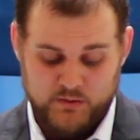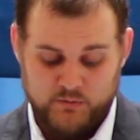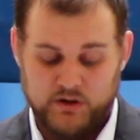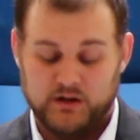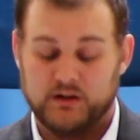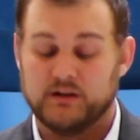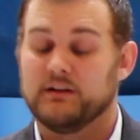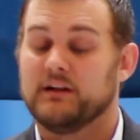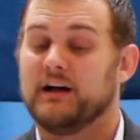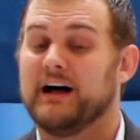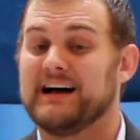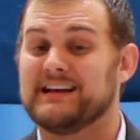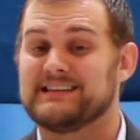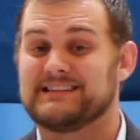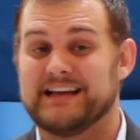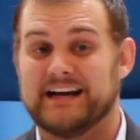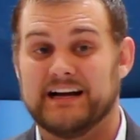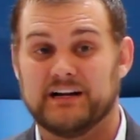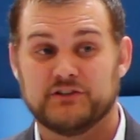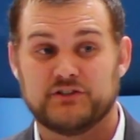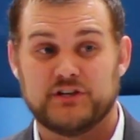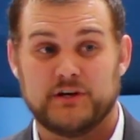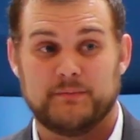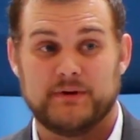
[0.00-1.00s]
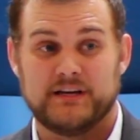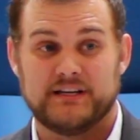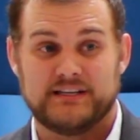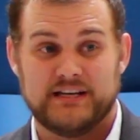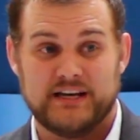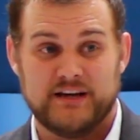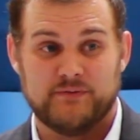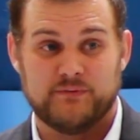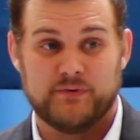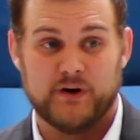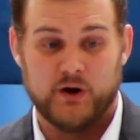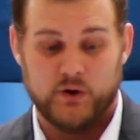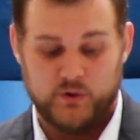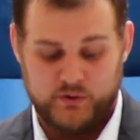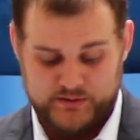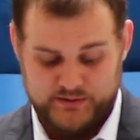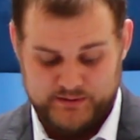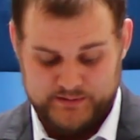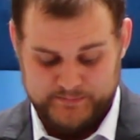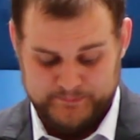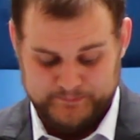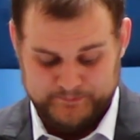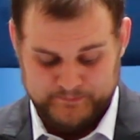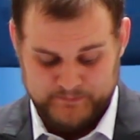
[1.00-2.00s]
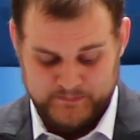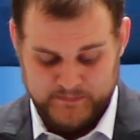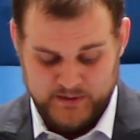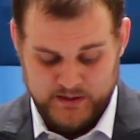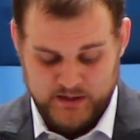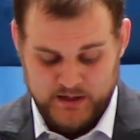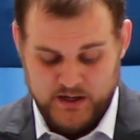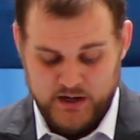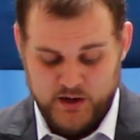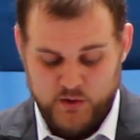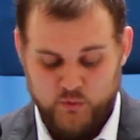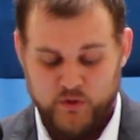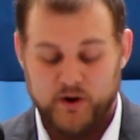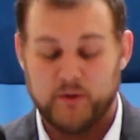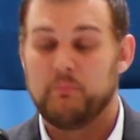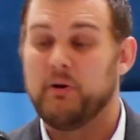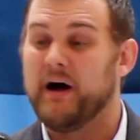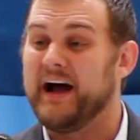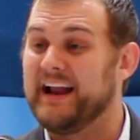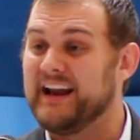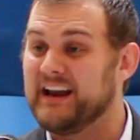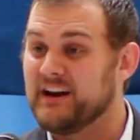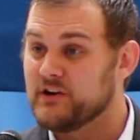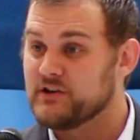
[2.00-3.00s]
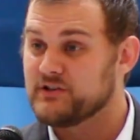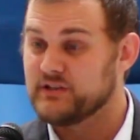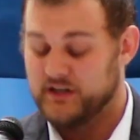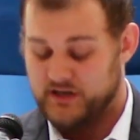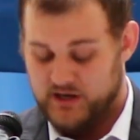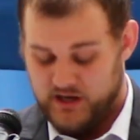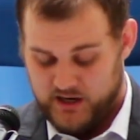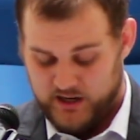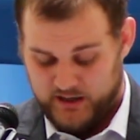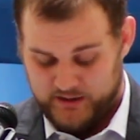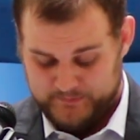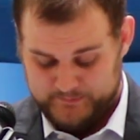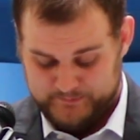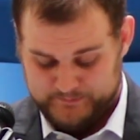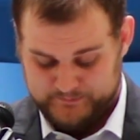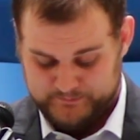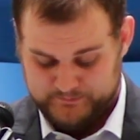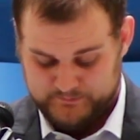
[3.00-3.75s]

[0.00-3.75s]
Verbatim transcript: Well, us LGBT folks, we're pioneers at heart.